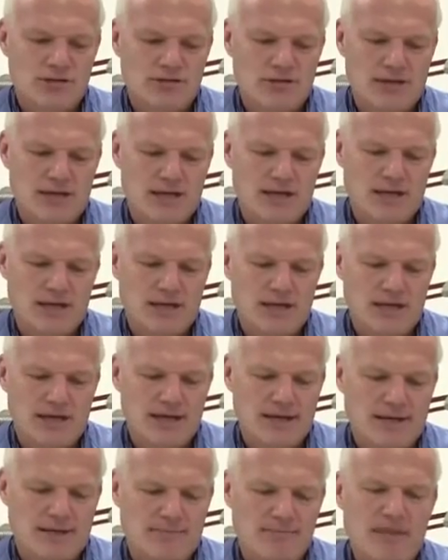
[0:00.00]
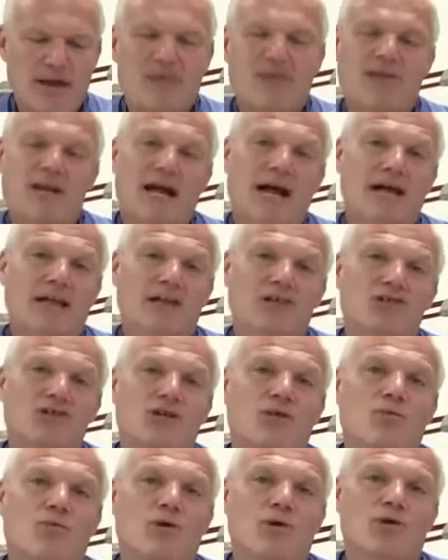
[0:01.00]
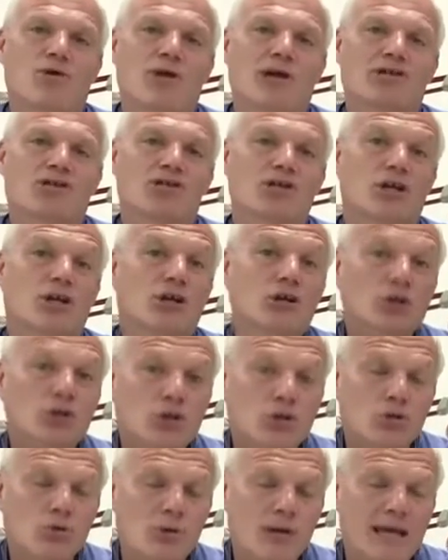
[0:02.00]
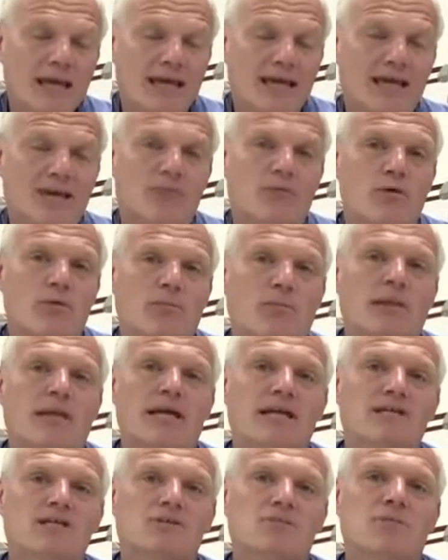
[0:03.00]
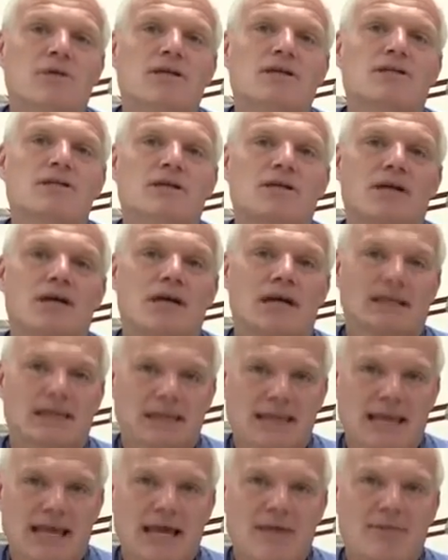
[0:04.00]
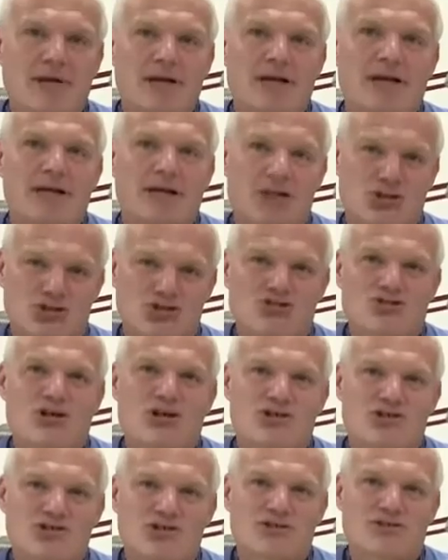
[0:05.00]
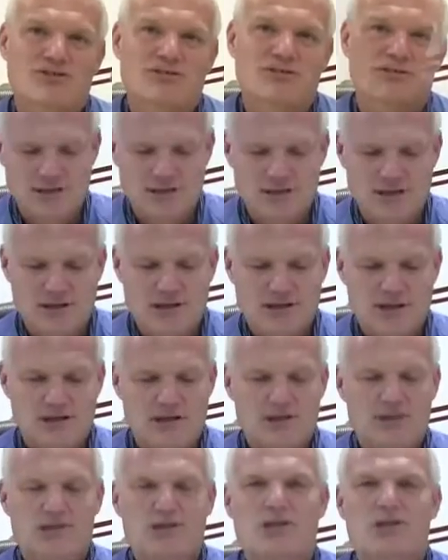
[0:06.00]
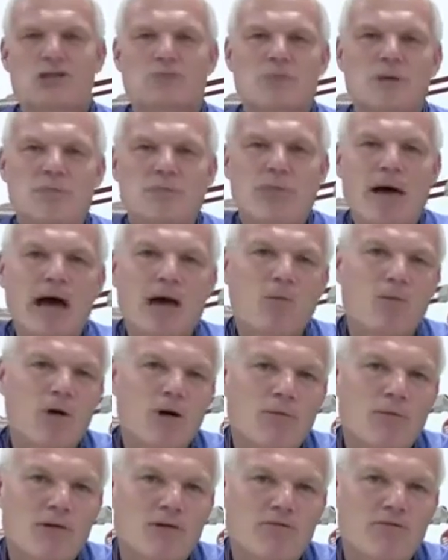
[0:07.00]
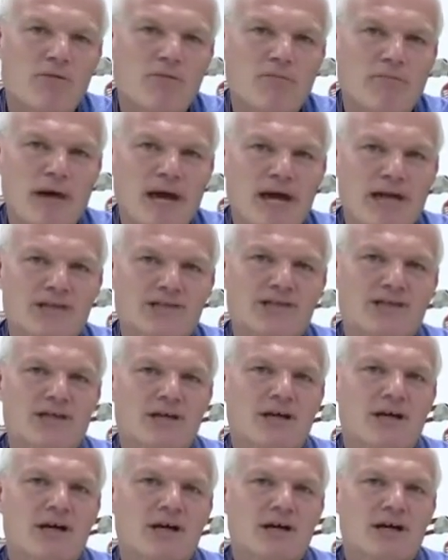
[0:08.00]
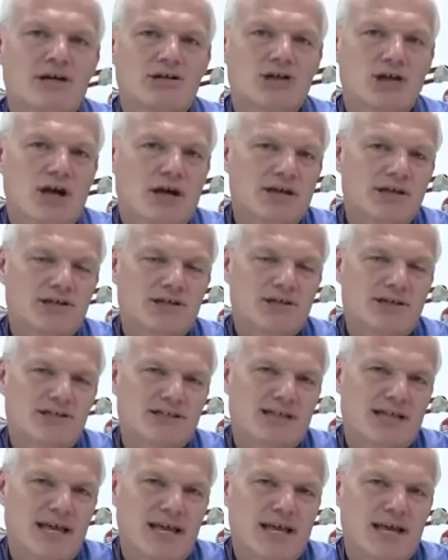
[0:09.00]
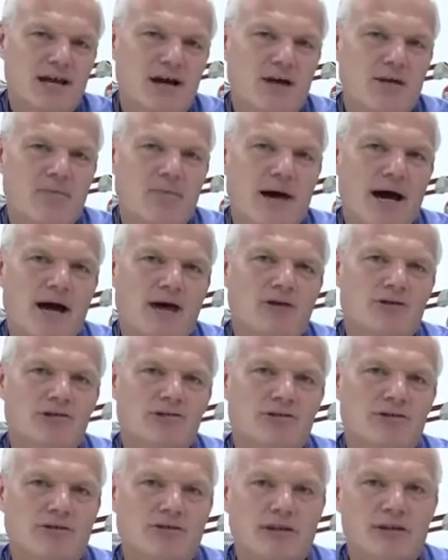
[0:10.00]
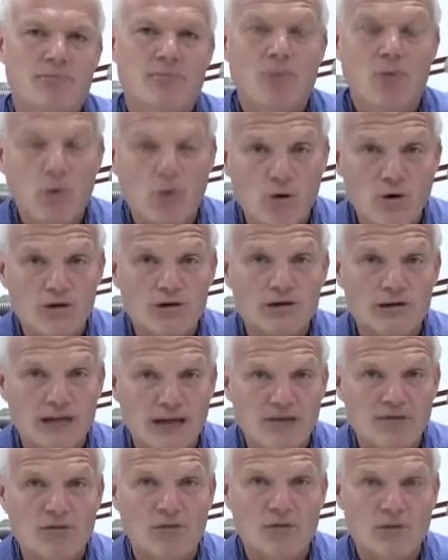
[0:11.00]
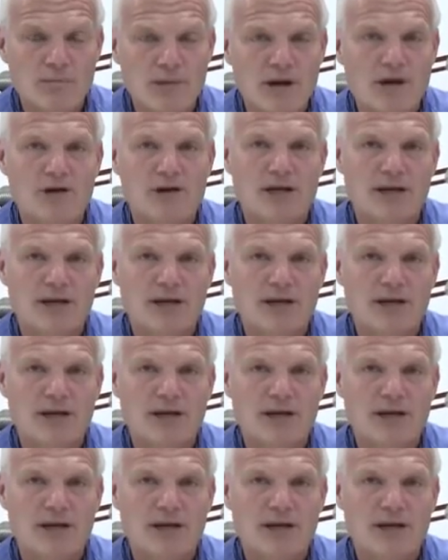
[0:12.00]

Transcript: the methodology where you're actually gluing in replacement laminate constructions. So this has been Bob Wetterman from Best talking to you today about the board level repair